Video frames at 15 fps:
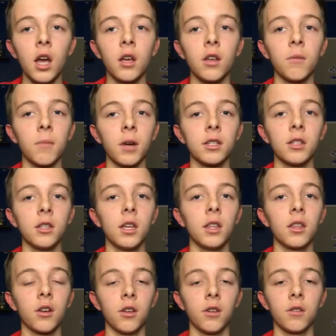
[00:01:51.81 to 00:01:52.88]
you must
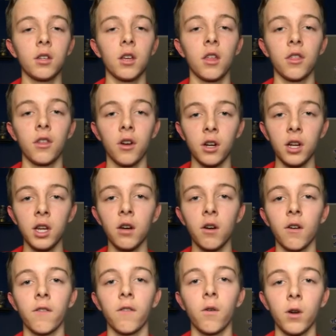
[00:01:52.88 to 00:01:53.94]
either use a 30
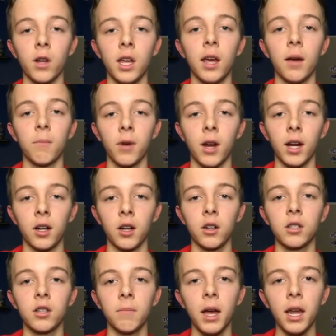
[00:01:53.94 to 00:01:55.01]
or 40 amp breaker
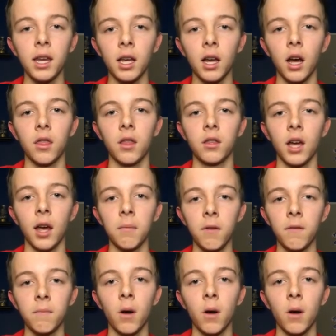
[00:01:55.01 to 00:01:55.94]
depending on the type of